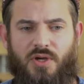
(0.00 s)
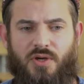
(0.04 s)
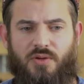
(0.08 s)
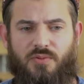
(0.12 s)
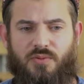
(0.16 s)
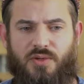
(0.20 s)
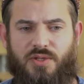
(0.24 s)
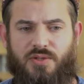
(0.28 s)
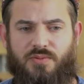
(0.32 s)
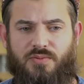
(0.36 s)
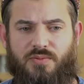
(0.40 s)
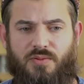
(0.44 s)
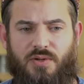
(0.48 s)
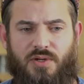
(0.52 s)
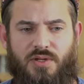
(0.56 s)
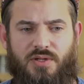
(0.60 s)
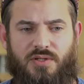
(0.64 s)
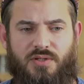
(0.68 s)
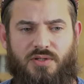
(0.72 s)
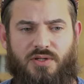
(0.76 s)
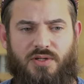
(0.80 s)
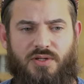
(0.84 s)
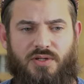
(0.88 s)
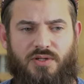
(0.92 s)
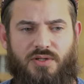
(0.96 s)
with
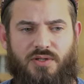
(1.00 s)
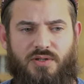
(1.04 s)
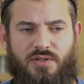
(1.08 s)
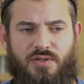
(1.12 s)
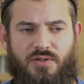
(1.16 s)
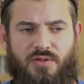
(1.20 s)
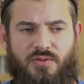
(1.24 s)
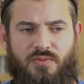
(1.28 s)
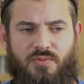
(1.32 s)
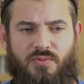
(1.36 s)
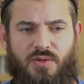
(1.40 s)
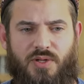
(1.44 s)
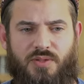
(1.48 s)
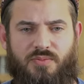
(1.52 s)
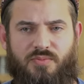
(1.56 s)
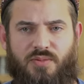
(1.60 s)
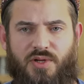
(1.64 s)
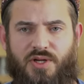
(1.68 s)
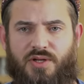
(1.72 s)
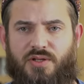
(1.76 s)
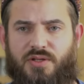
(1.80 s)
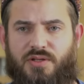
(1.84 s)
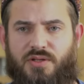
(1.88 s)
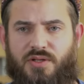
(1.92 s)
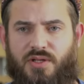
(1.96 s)
one uh, one
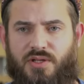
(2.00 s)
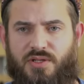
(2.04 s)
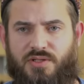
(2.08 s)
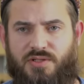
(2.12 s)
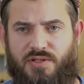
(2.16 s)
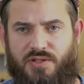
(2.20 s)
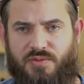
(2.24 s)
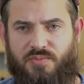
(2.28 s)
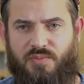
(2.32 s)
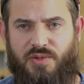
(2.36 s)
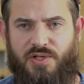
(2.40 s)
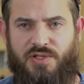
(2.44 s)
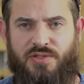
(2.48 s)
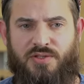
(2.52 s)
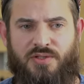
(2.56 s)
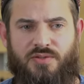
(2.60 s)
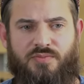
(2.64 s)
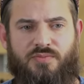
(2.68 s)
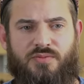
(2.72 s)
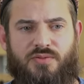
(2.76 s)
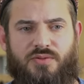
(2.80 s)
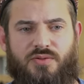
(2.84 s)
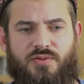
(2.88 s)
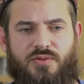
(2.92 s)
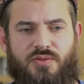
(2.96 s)
very intelligent
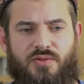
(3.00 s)
person